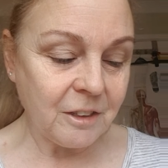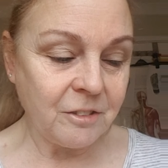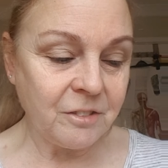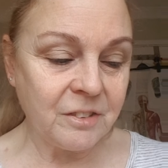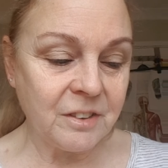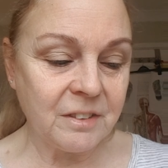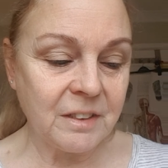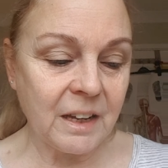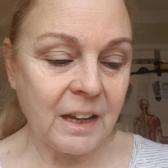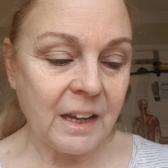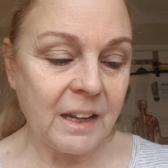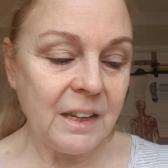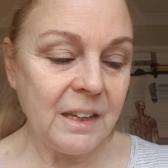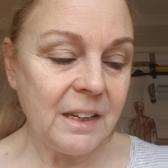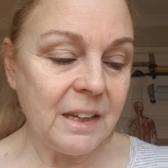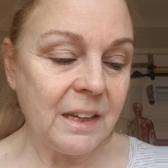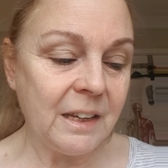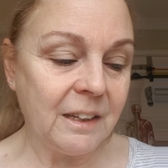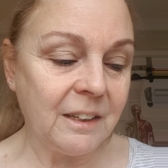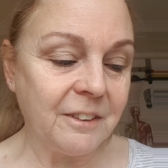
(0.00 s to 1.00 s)
So today
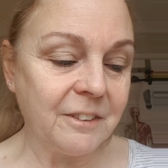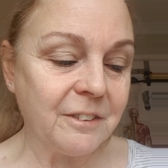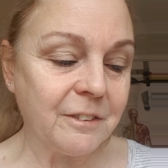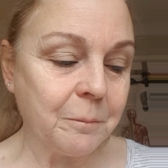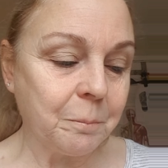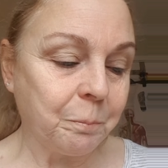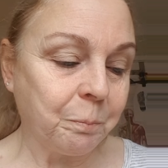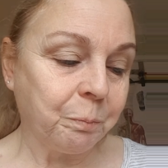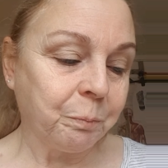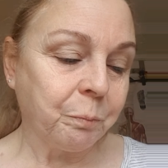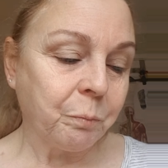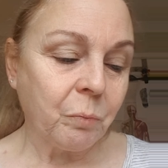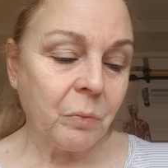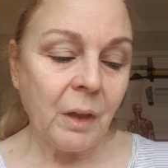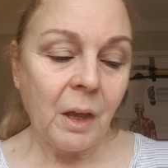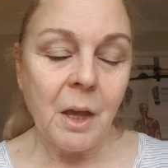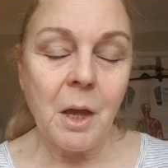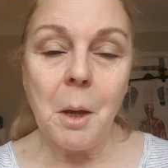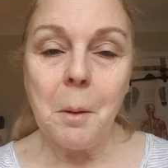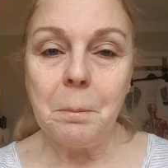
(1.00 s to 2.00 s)
is
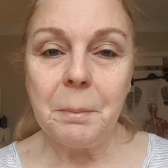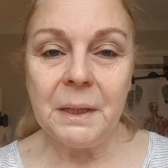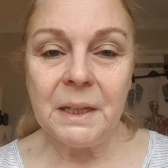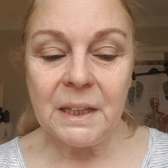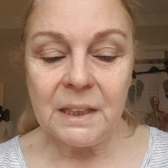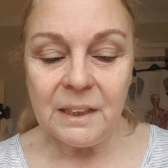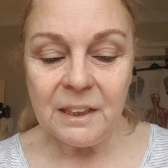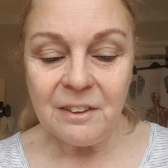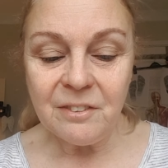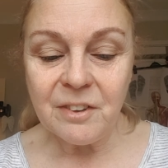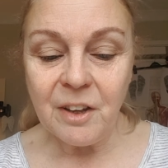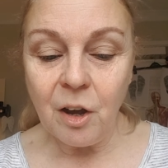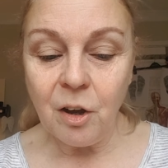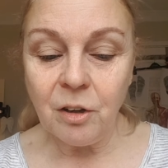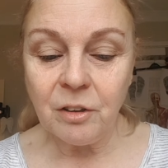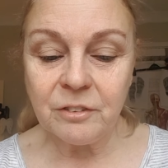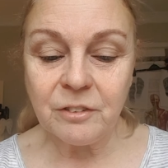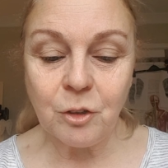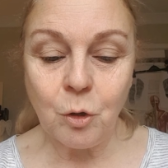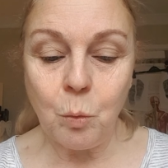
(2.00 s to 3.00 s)
Beginning to
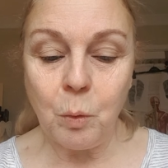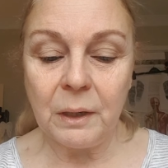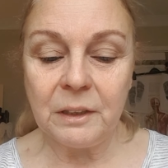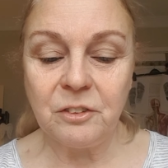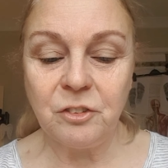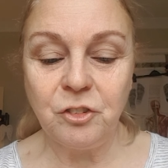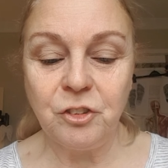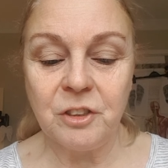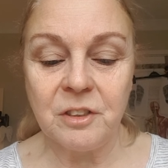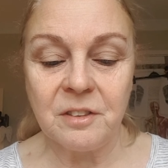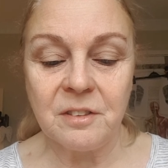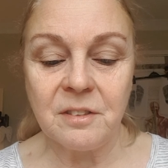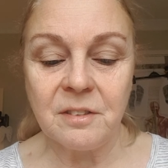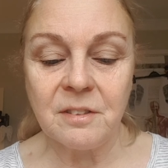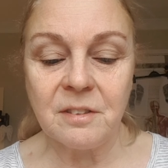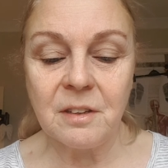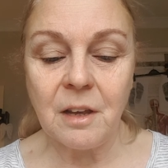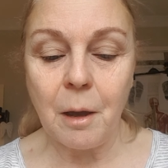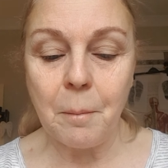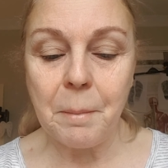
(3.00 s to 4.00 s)
ask
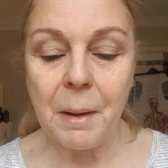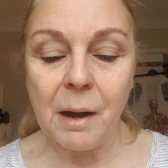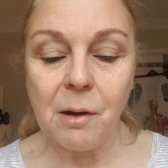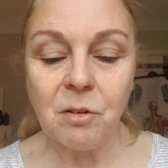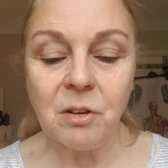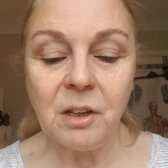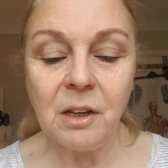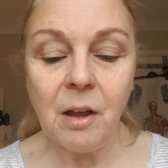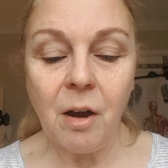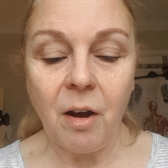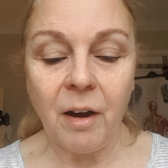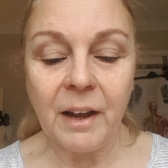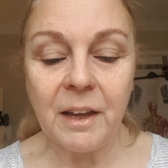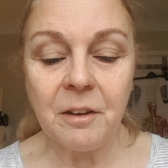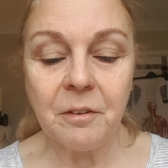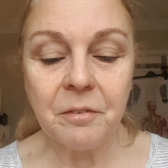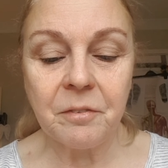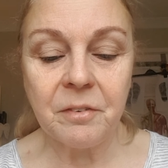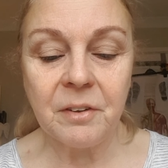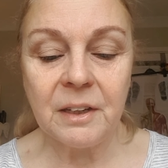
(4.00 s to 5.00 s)
questions about
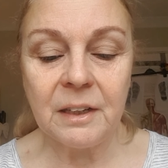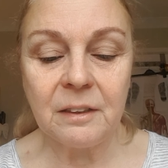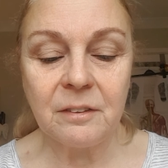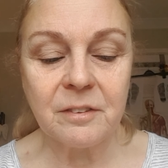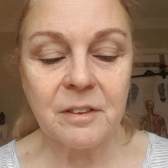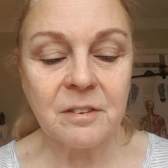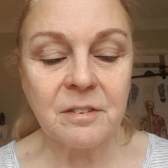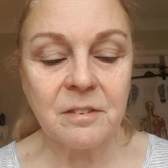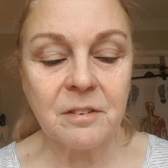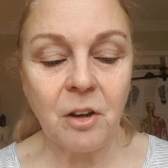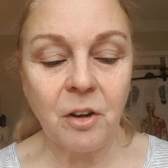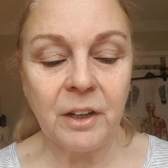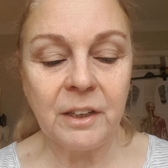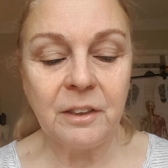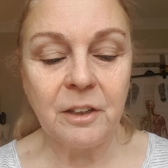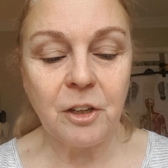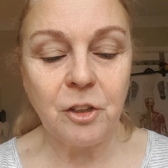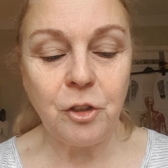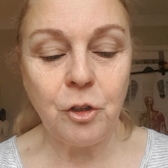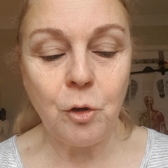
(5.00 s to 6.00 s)
life is a sign
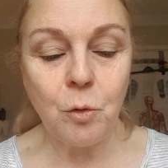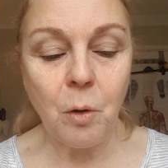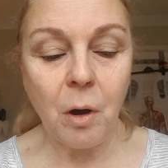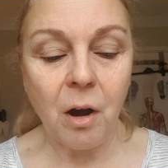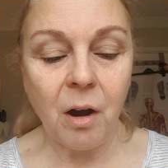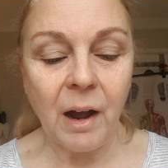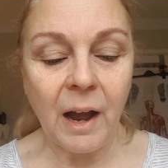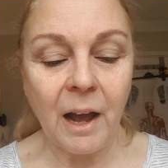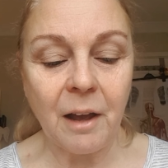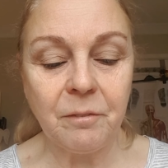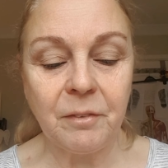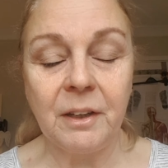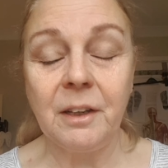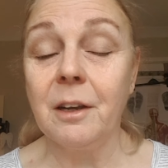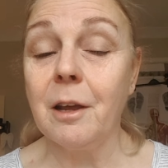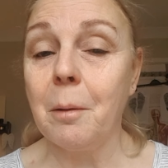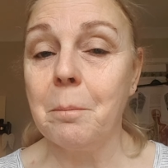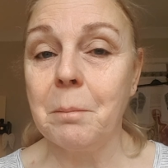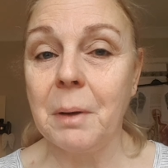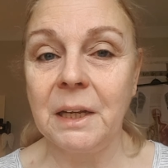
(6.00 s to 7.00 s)
that you are having
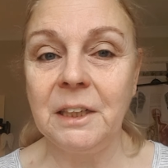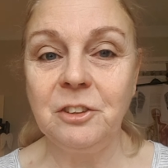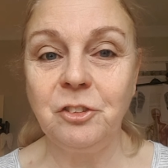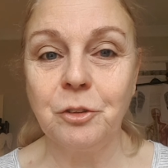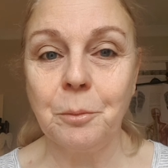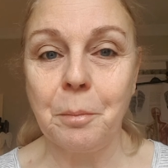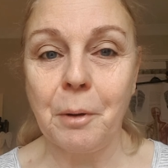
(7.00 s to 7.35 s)
a major